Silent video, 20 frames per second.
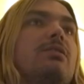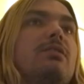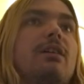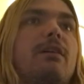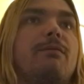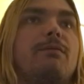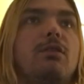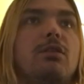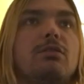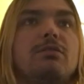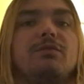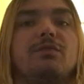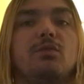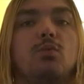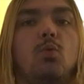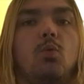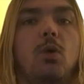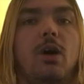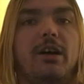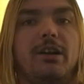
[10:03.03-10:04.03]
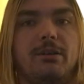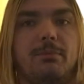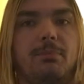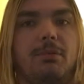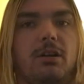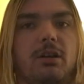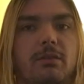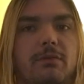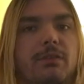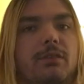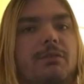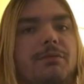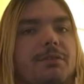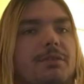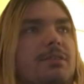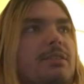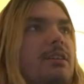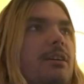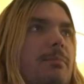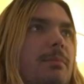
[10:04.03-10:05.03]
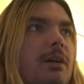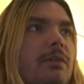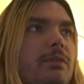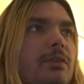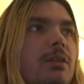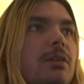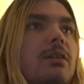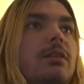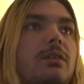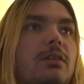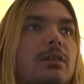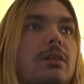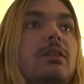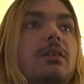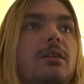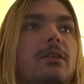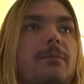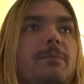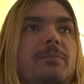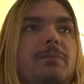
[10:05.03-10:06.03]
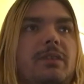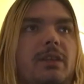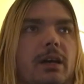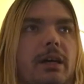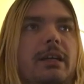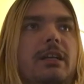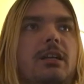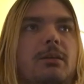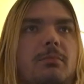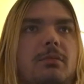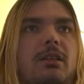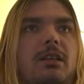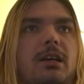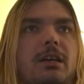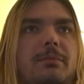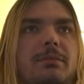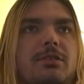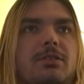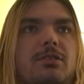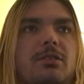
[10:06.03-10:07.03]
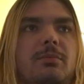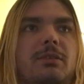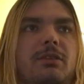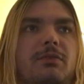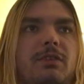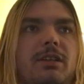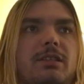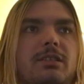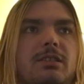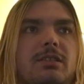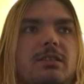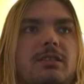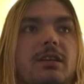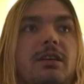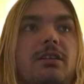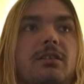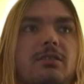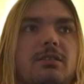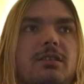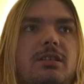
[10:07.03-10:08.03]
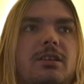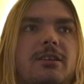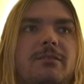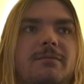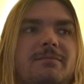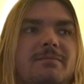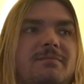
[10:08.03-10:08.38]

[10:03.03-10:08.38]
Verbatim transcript: to that Falls View water park for the first time ever. I ended up climbing so many flights of stairs.